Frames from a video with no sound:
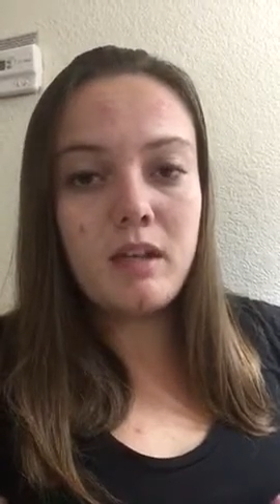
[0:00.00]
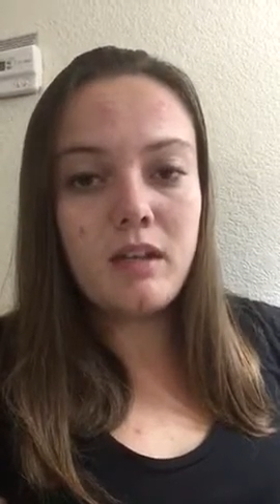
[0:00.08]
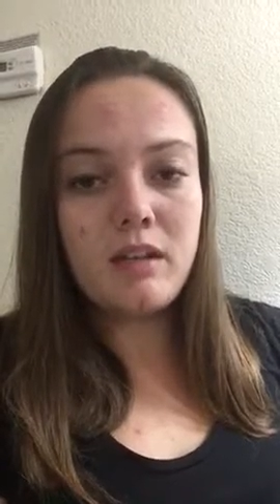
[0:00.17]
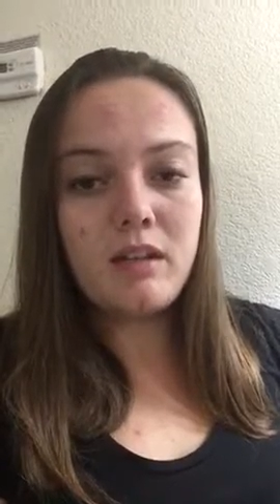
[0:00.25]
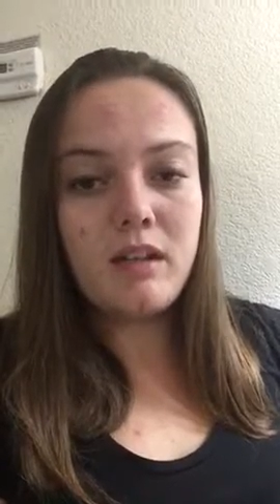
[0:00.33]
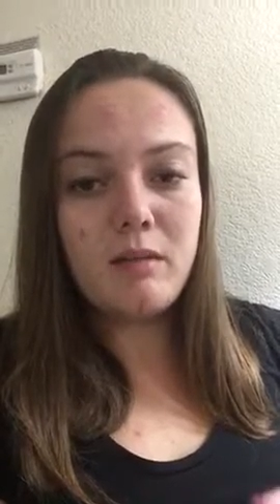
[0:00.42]

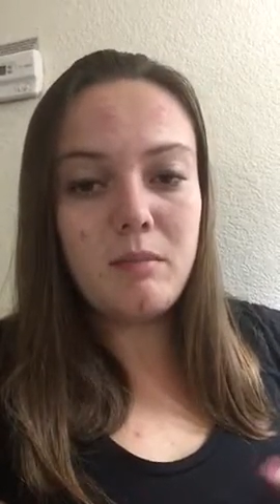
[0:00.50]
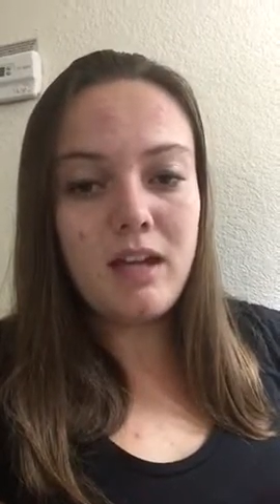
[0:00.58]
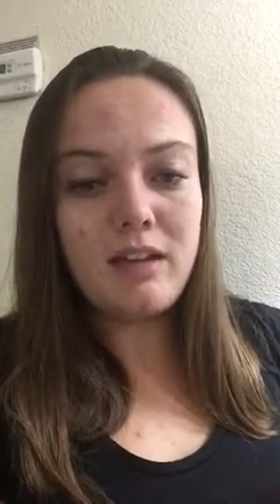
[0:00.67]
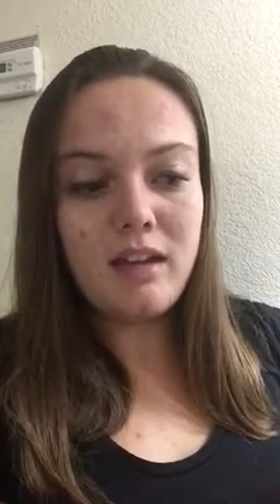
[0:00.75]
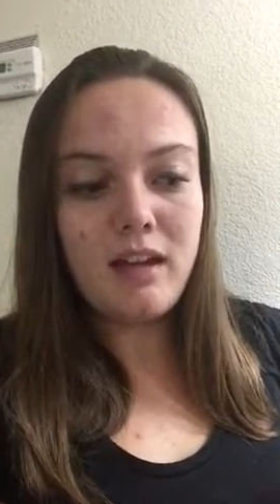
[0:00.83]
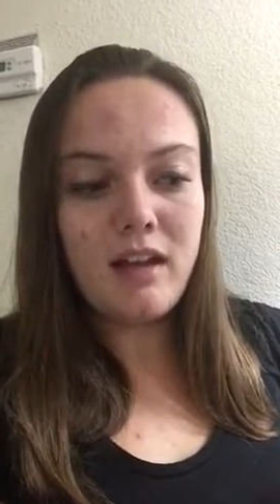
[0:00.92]
It it
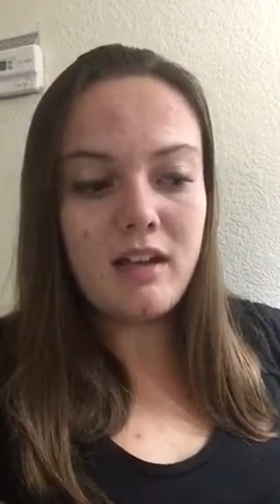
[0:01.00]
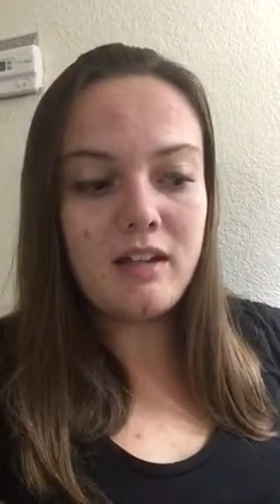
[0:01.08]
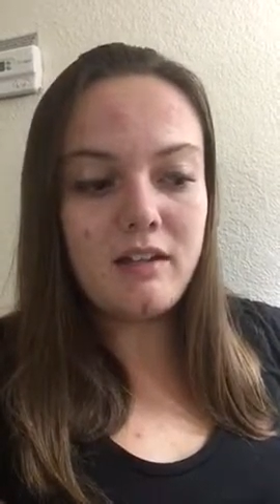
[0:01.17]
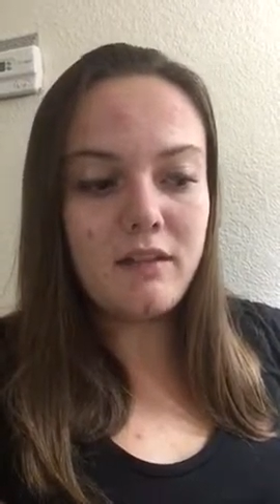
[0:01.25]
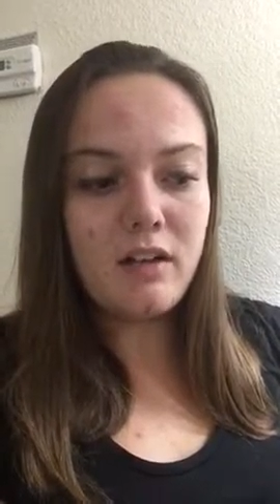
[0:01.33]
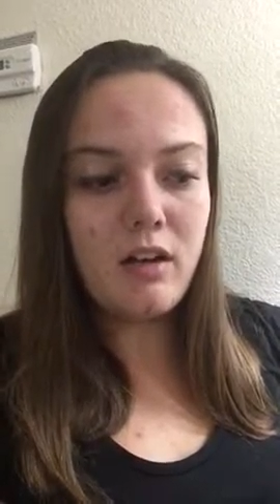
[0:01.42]
makes it kind of
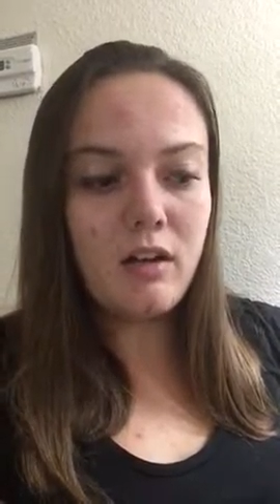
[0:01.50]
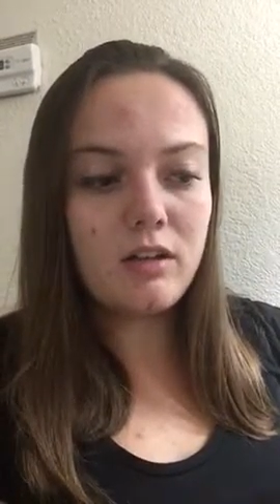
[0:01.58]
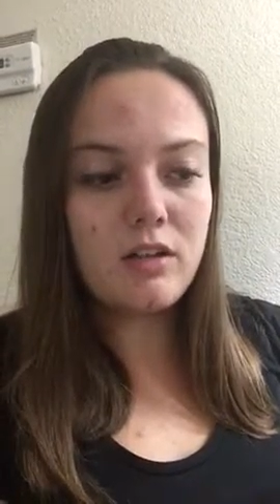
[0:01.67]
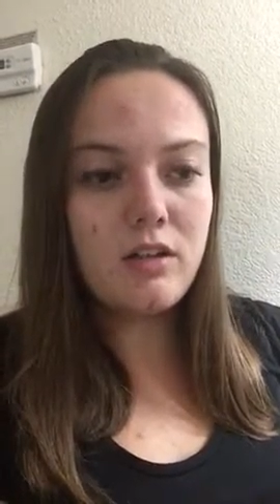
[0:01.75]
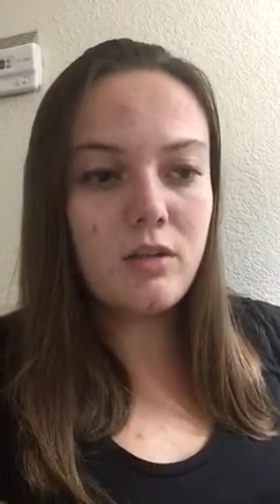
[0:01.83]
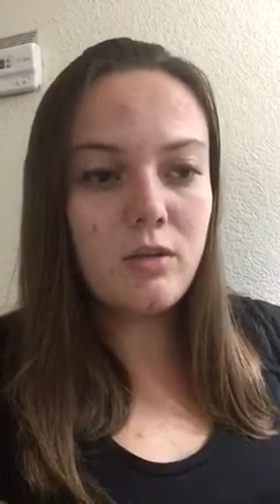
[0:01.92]

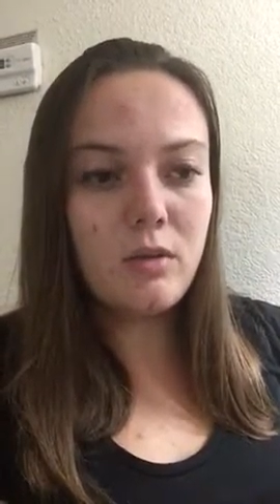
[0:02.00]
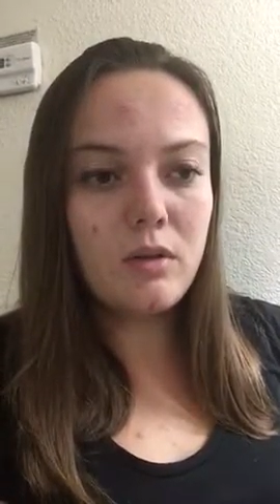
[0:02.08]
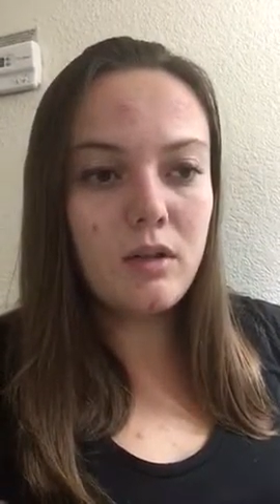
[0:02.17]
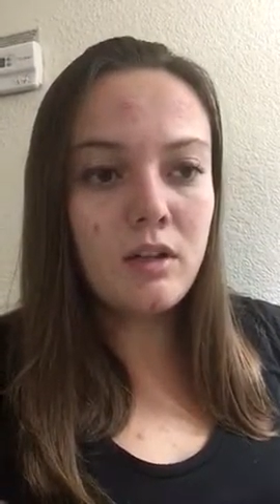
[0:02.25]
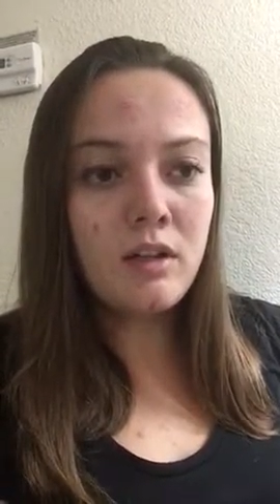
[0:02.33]
difficult to